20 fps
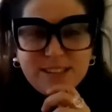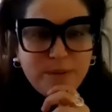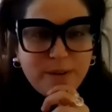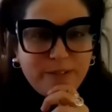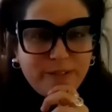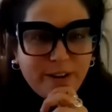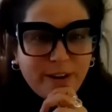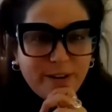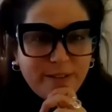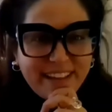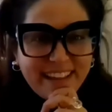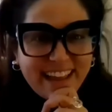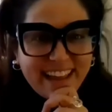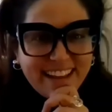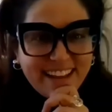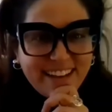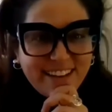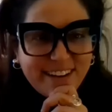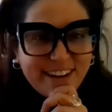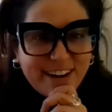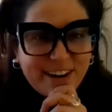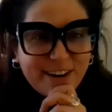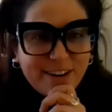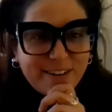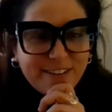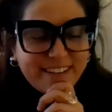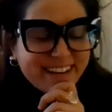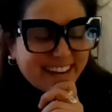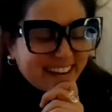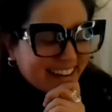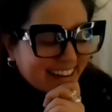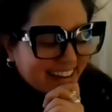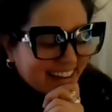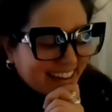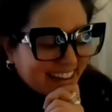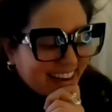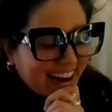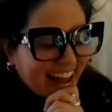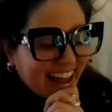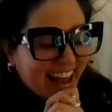before we let you go,
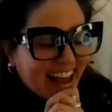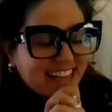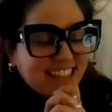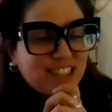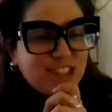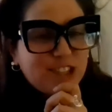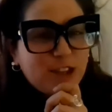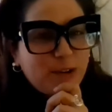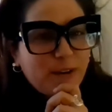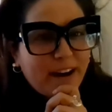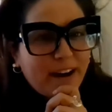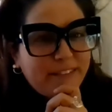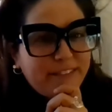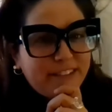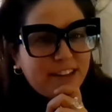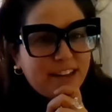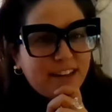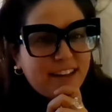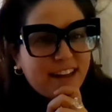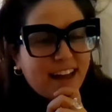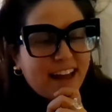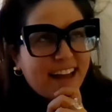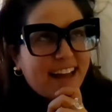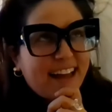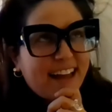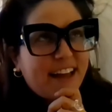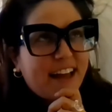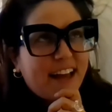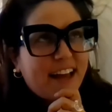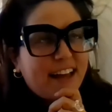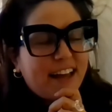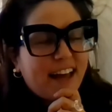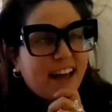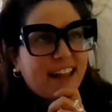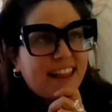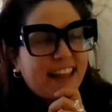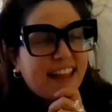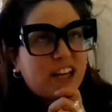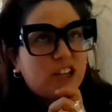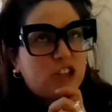can I ask, do you have
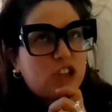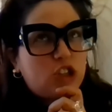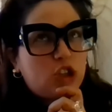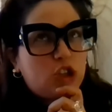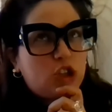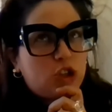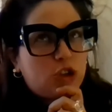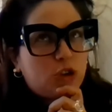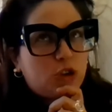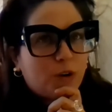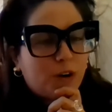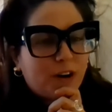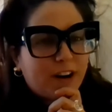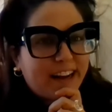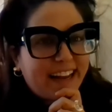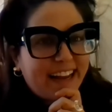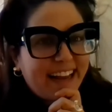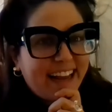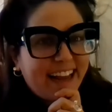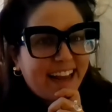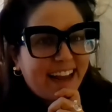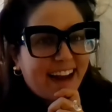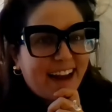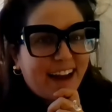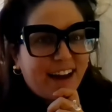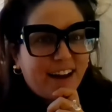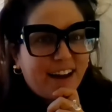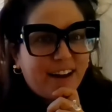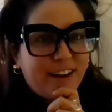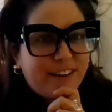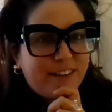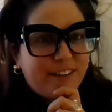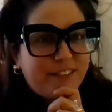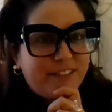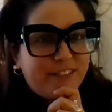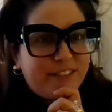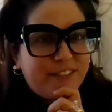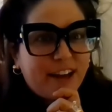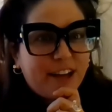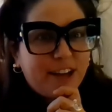a story
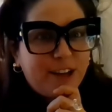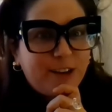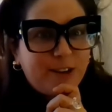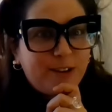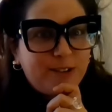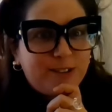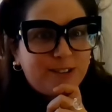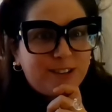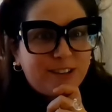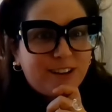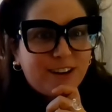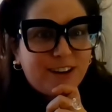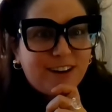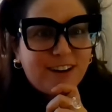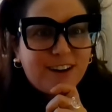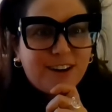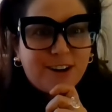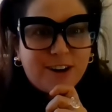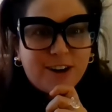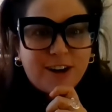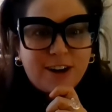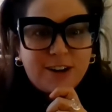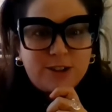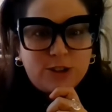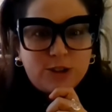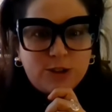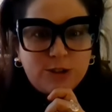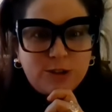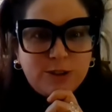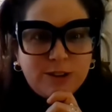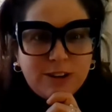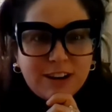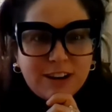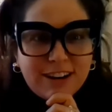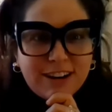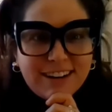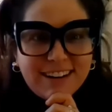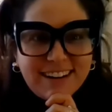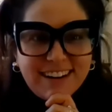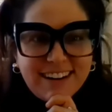of a user or a
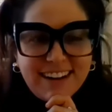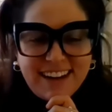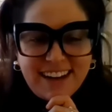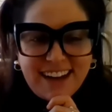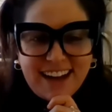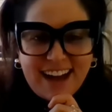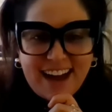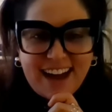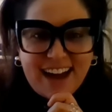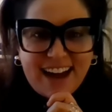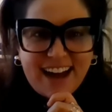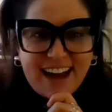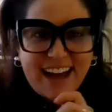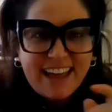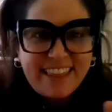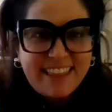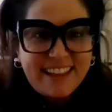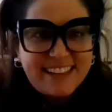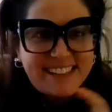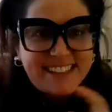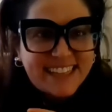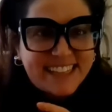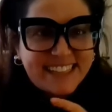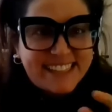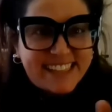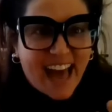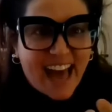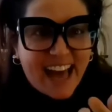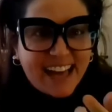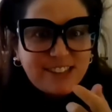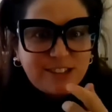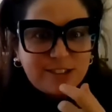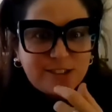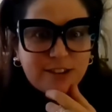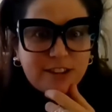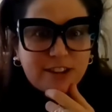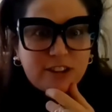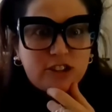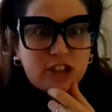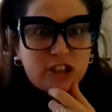tutor and the success,
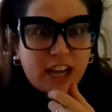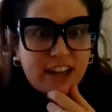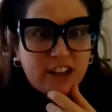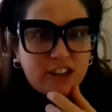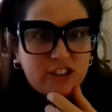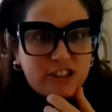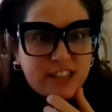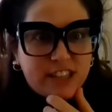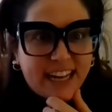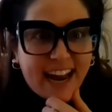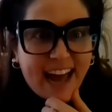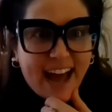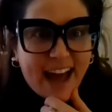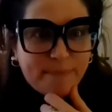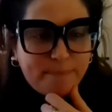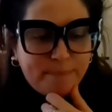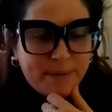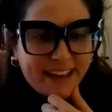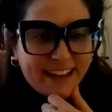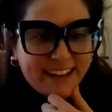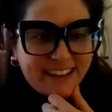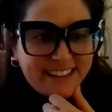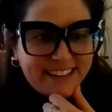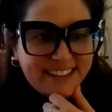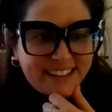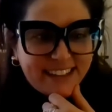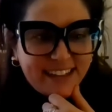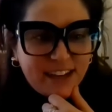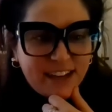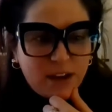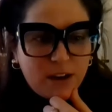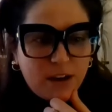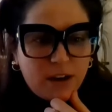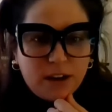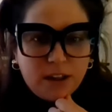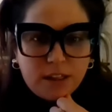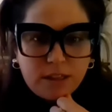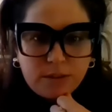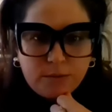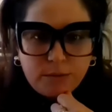the change that happened
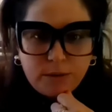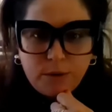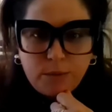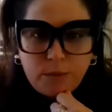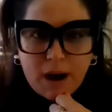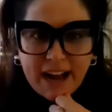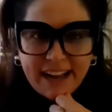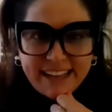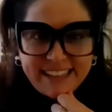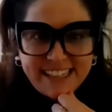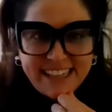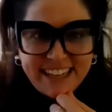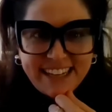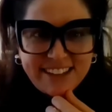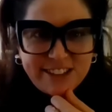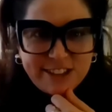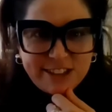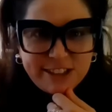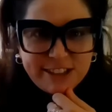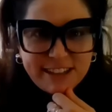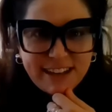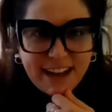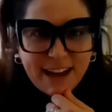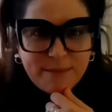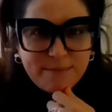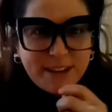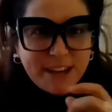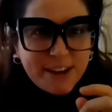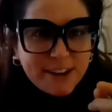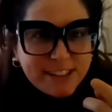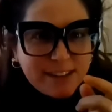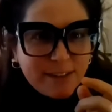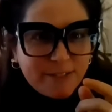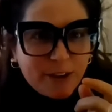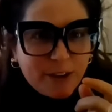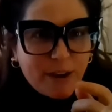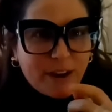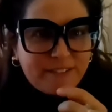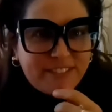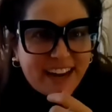through YTeach? I'm curious if
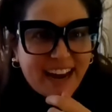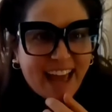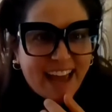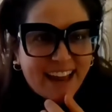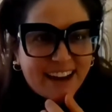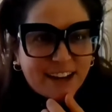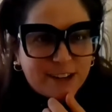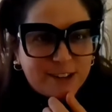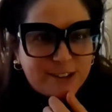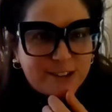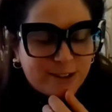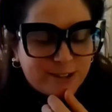you have an anecdote.